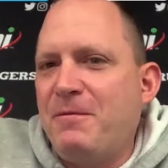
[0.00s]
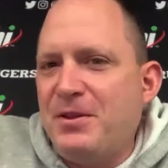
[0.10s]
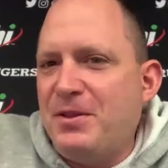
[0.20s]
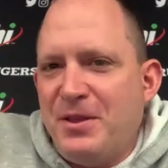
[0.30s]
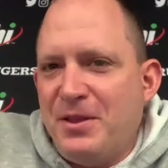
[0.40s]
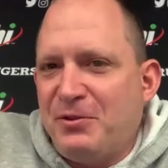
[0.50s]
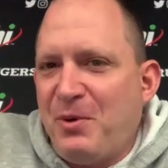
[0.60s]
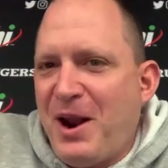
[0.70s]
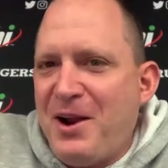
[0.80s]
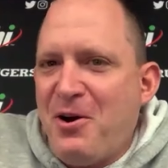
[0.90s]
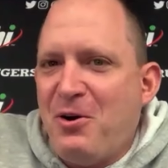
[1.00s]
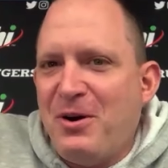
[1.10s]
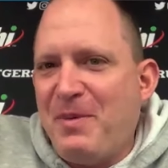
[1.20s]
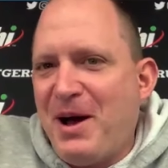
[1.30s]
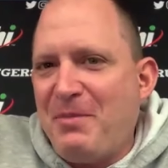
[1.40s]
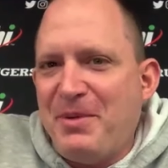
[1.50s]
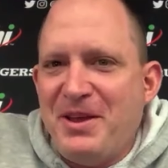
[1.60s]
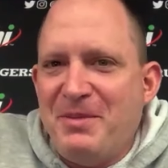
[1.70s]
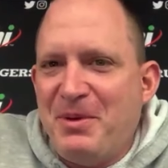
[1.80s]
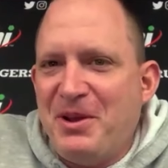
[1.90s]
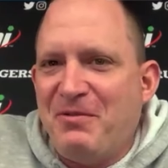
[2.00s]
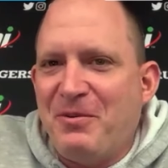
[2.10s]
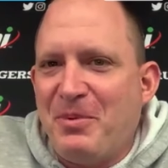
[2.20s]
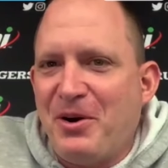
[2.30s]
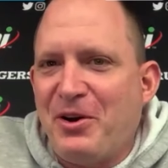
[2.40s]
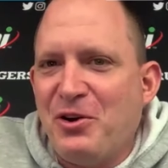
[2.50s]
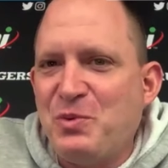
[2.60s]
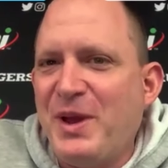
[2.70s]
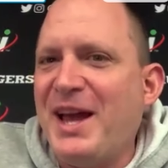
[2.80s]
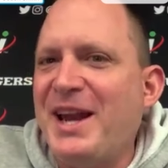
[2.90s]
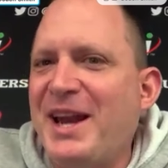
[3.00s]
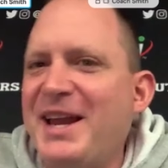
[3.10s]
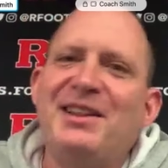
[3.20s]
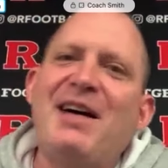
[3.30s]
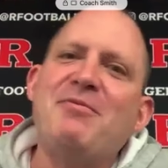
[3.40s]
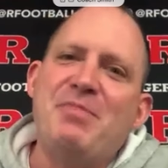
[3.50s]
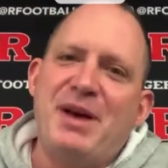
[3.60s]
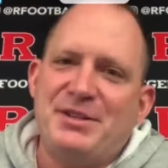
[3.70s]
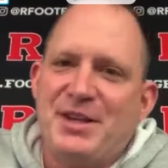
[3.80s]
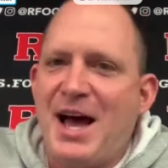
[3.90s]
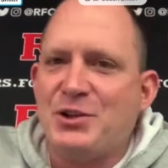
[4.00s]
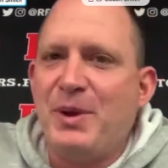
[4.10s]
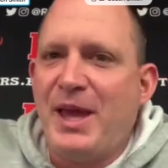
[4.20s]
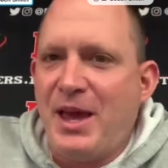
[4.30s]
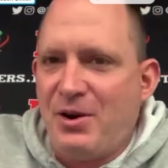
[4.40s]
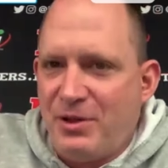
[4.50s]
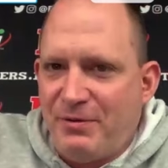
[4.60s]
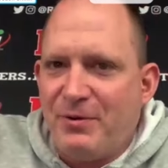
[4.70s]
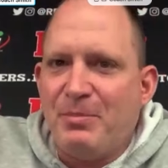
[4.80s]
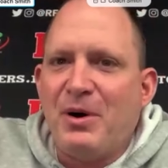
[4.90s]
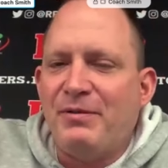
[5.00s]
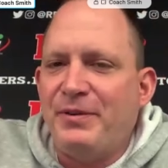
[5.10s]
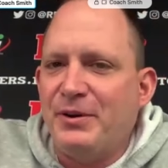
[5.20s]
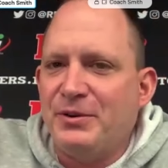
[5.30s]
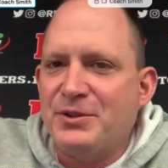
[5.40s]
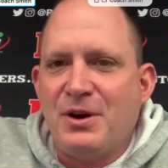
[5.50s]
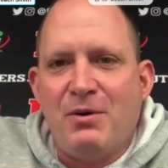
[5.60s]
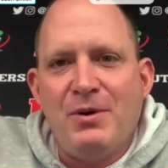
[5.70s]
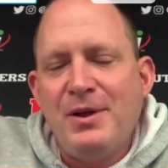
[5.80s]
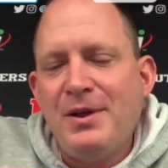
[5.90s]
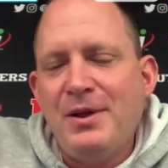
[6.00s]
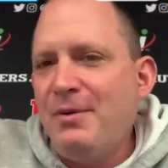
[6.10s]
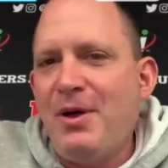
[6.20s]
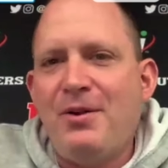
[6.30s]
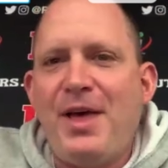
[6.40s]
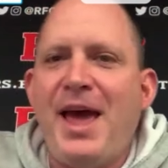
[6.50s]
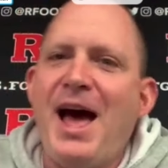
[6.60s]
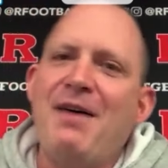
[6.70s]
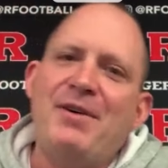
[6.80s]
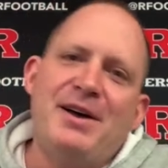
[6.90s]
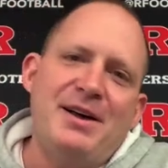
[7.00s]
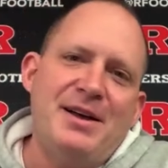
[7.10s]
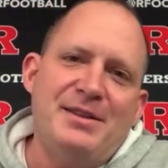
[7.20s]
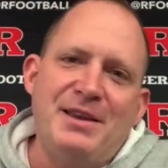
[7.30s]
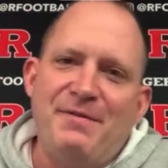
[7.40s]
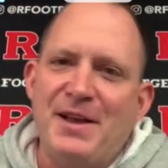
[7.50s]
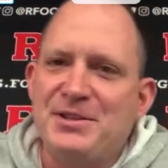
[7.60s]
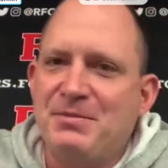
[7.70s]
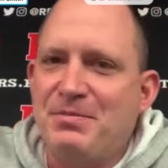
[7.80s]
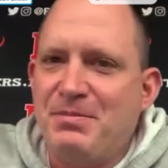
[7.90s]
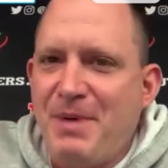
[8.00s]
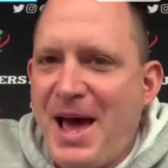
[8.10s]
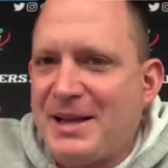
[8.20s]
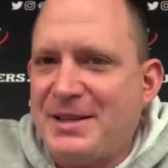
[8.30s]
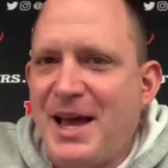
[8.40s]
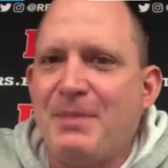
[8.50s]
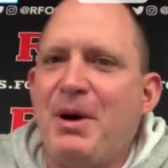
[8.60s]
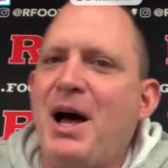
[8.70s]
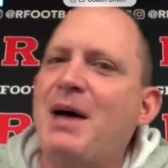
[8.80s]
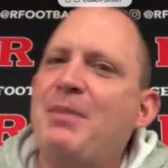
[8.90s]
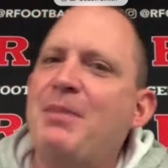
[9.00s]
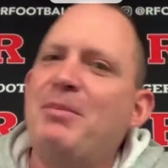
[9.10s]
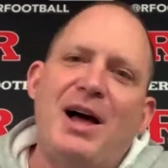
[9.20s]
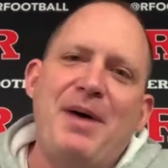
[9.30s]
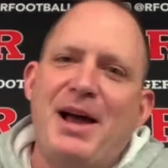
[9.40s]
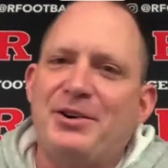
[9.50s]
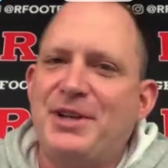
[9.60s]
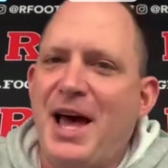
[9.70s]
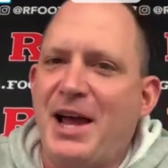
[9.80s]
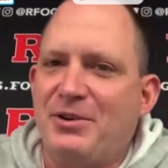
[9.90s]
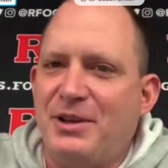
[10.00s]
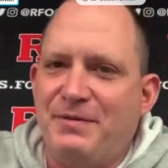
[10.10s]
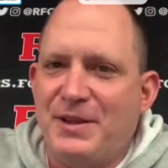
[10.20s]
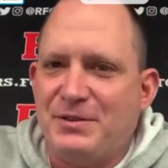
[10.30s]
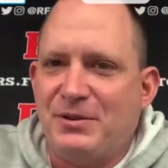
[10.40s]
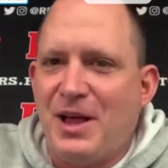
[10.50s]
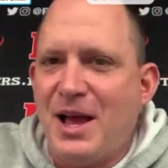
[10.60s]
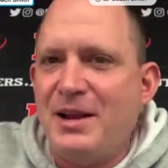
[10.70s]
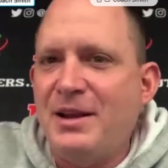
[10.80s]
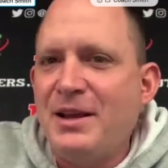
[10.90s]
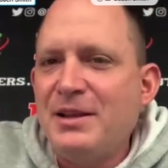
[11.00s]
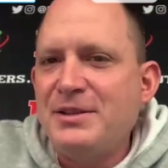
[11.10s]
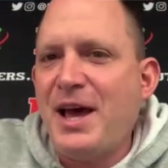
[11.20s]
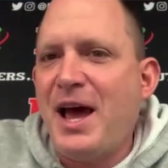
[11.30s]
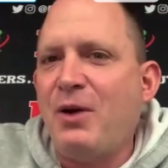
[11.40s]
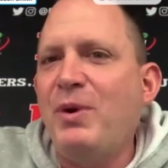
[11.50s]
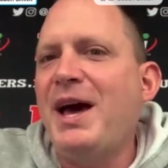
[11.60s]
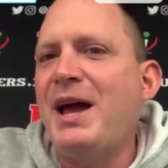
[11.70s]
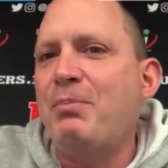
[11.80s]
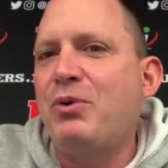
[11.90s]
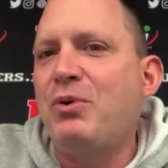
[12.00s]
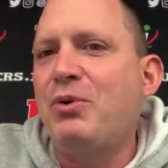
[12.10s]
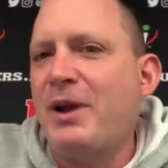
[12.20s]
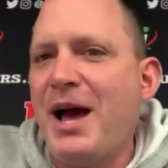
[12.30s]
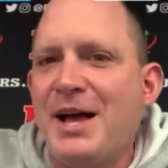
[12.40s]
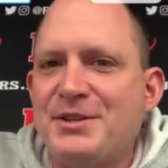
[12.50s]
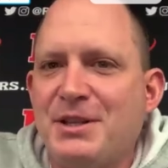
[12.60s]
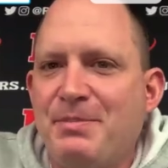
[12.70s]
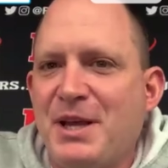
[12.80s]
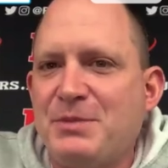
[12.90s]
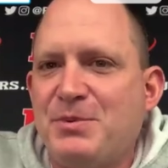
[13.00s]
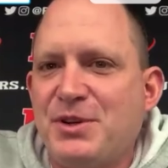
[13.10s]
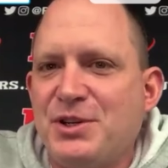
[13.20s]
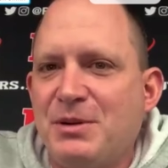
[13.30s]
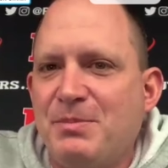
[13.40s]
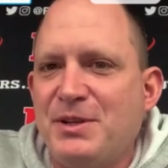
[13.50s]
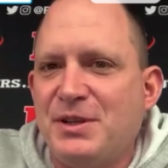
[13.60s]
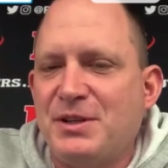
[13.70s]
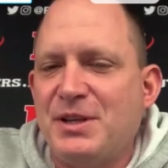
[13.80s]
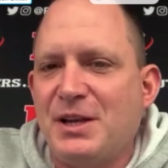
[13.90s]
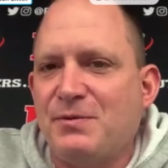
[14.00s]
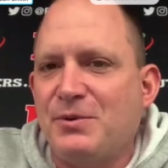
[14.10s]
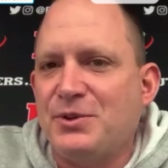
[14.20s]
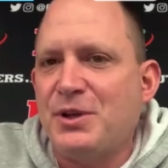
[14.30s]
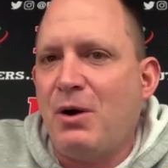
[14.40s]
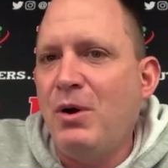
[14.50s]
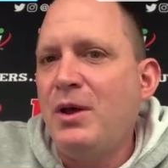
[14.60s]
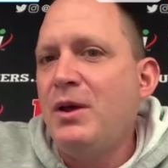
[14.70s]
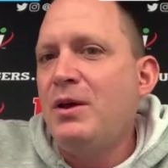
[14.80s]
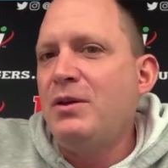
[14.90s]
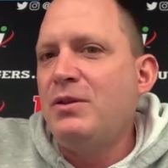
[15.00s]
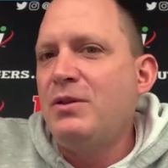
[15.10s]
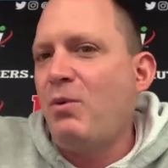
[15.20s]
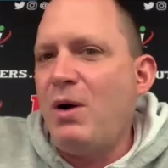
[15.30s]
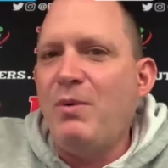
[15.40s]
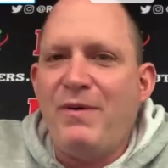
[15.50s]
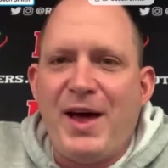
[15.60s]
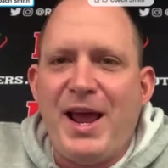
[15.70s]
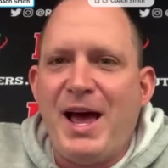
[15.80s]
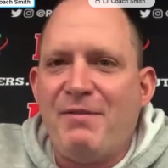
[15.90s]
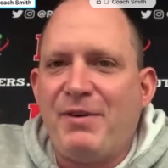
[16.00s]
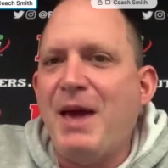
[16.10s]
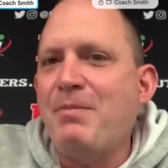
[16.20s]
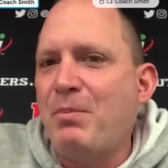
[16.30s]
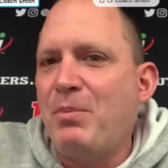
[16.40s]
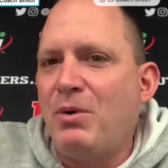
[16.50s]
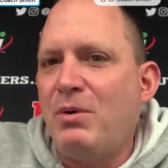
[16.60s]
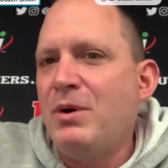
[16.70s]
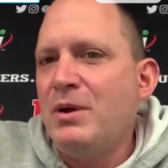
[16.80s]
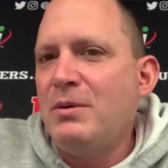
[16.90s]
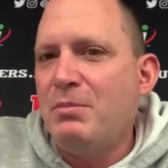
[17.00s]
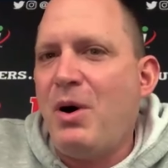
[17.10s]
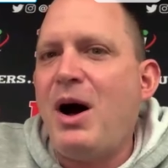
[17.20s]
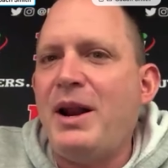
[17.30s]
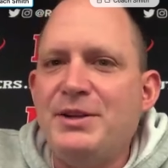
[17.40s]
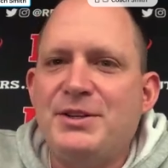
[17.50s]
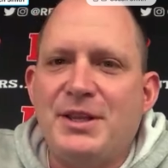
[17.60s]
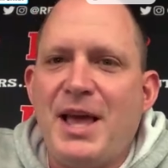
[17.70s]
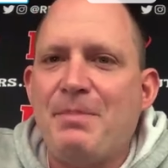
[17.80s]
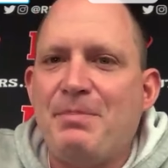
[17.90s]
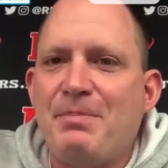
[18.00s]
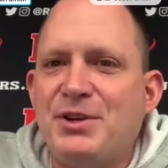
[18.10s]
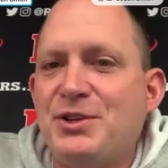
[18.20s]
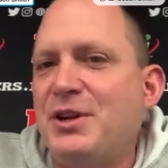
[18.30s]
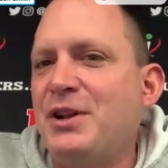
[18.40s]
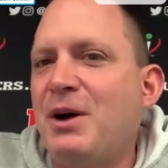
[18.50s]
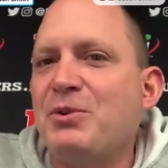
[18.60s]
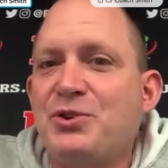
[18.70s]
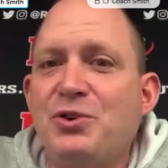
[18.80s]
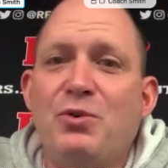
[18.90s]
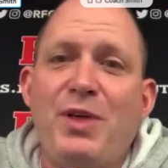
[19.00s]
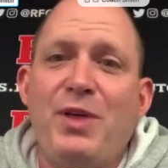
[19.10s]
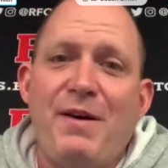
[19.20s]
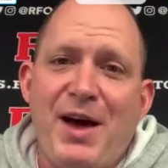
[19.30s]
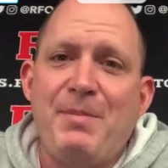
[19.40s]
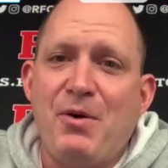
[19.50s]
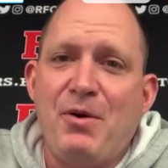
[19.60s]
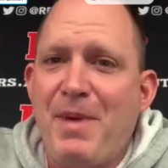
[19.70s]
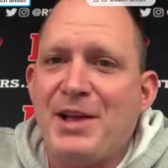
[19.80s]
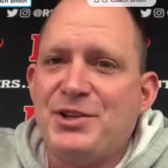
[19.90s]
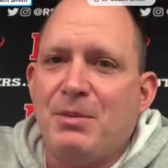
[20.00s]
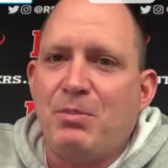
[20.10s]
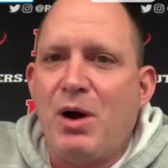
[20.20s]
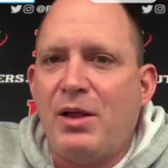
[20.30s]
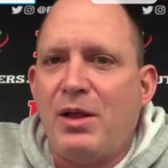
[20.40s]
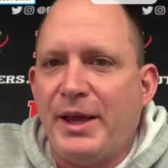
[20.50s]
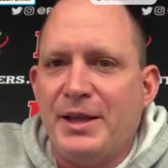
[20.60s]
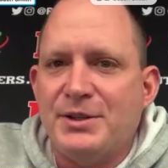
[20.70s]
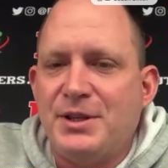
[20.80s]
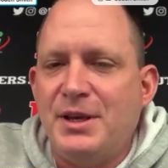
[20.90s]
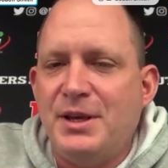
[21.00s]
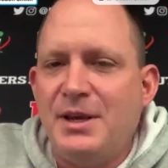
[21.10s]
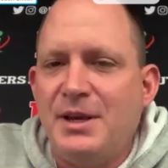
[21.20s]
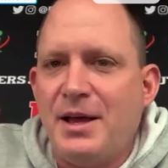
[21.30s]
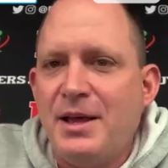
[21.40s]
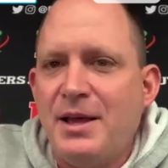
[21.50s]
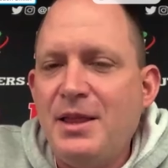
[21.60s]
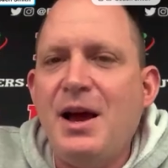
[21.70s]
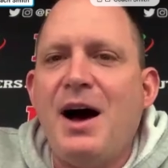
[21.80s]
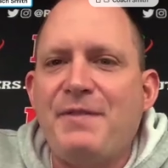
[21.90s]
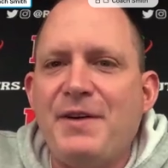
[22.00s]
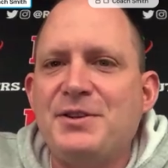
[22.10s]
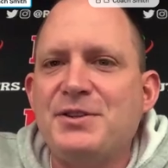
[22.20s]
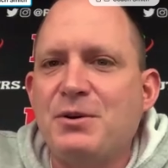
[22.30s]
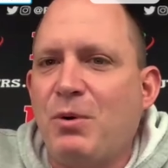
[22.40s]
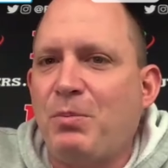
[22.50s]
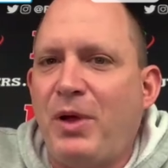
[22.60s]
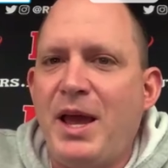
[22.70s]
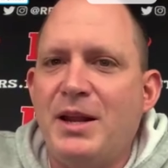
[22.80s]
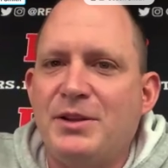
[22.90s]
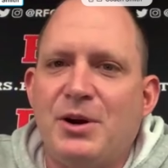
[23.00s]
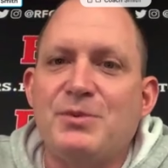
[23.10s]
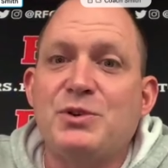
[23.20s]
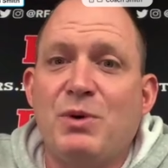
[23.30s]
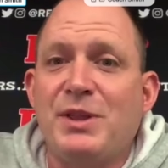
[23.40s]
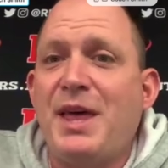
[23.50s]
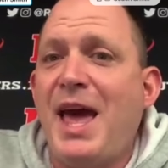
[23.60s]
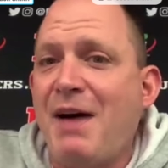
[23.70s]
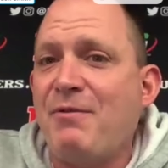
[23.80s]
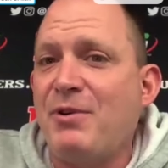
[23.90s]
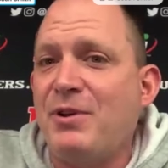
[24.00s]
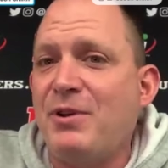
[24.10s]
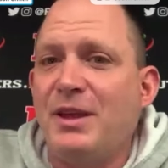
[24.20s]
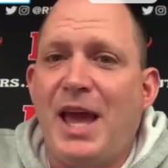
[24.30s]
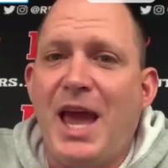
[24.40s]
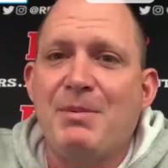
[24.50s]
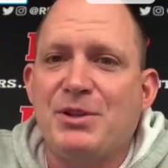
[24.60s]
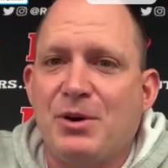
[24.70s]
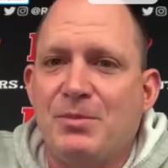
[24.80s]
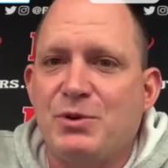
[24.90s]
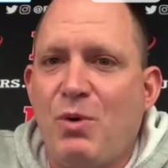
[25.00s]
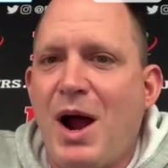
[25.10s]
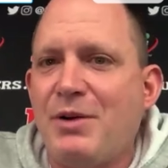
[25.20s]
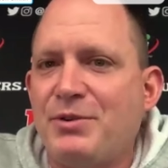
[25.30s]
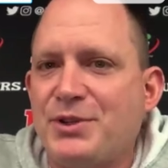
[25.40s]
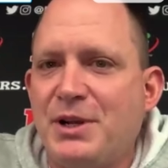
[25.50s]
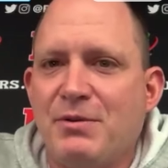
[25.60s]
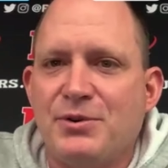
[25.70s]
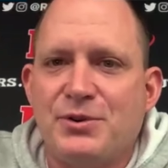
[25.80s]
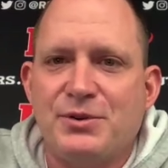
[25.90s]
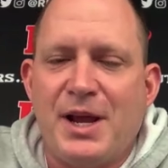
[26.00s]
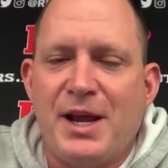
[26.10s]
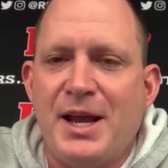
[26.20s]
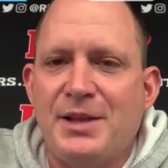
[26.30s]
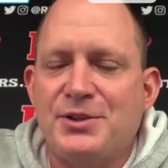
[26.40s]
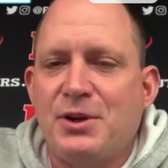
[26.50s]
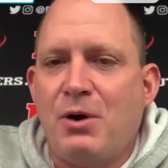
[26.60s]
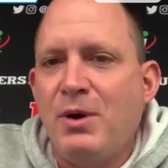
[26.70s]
This is what I know about being being a football coach. We got to get the 11 best guys we can on the football field. So whether they have a defensive back tag by him, a linebacker tag, or defensive line tag. We got to put our guys in the best position to be successful. So, number one, we've got to have capable bodies at that position, and number two, they've got to be able to match up well against the uh, the offenses that we're playing in terms of what they have in the game, in terms of wide receivers or tight ends.